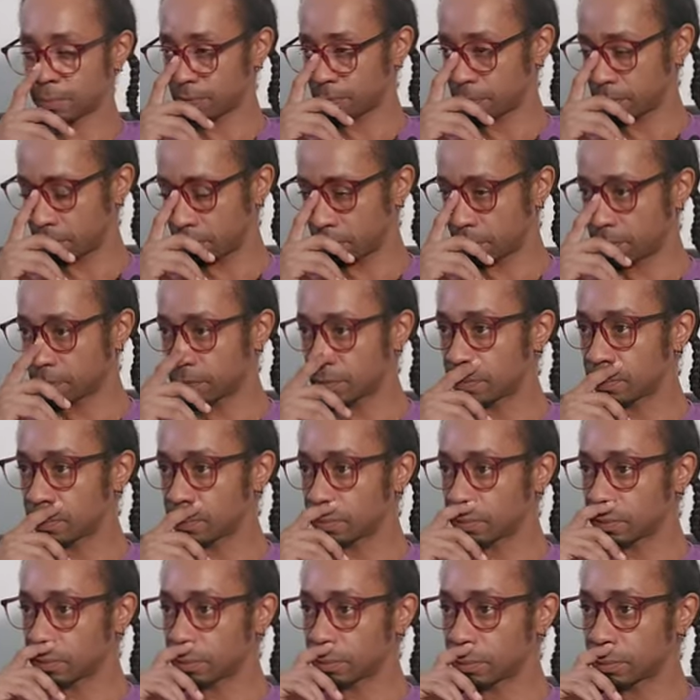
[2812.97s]

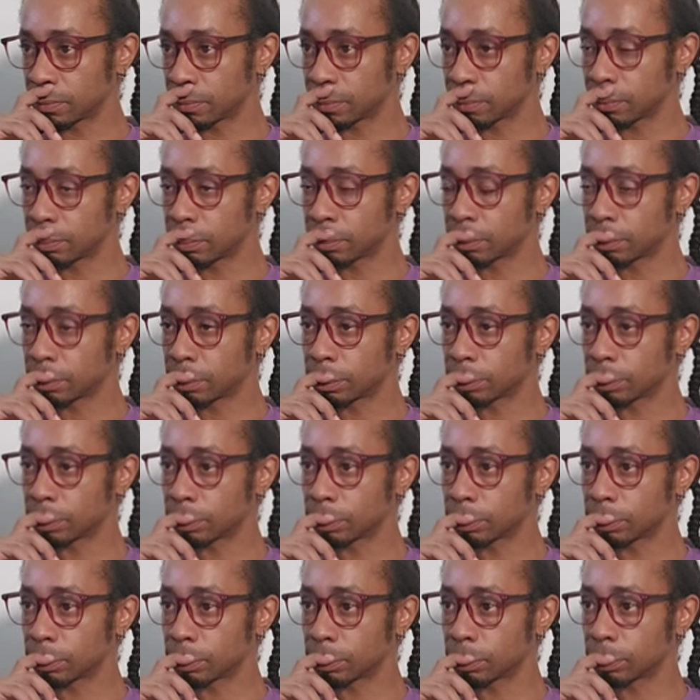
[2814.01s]

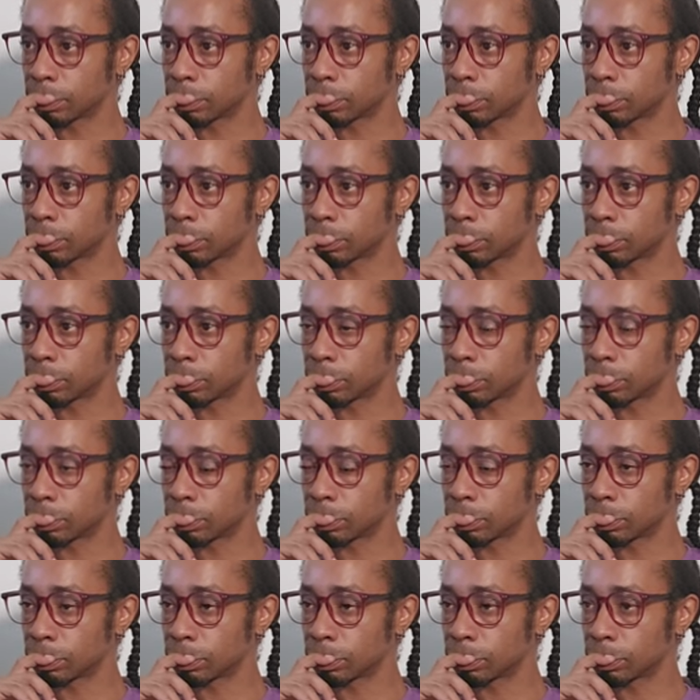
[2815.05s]

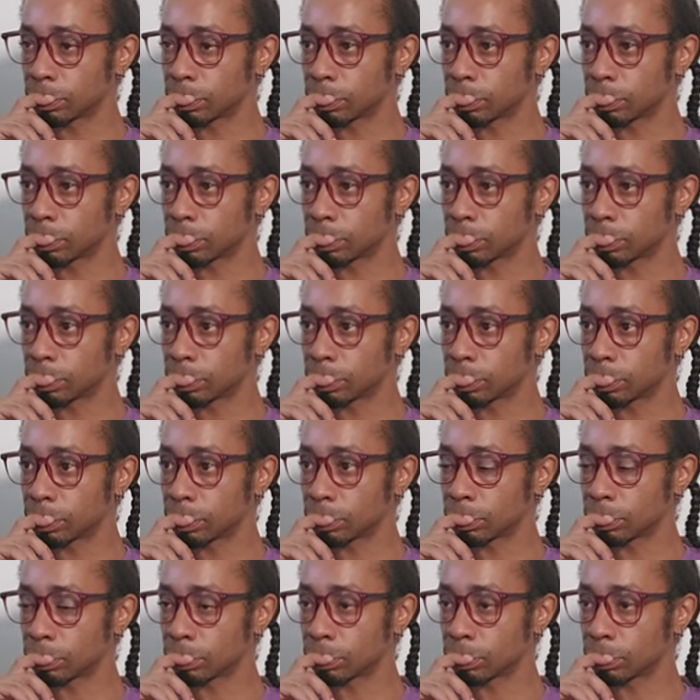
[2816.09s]

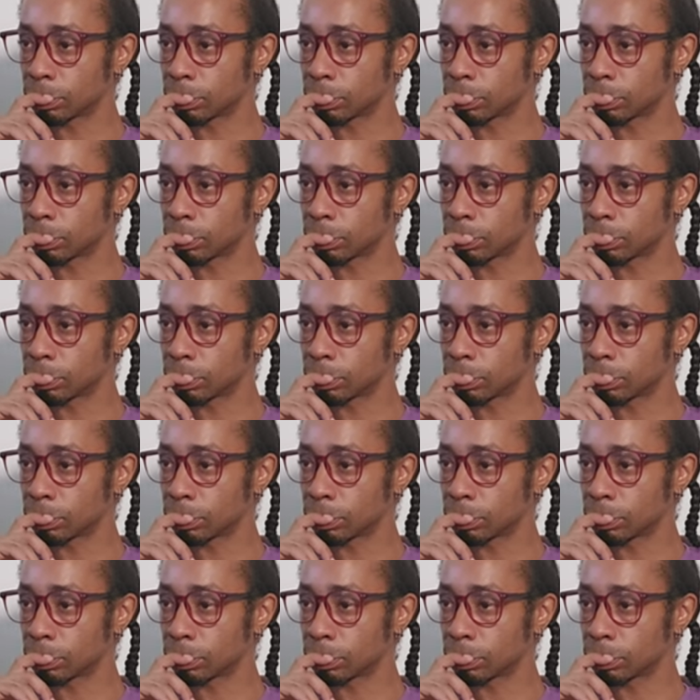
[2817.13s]
[no speech]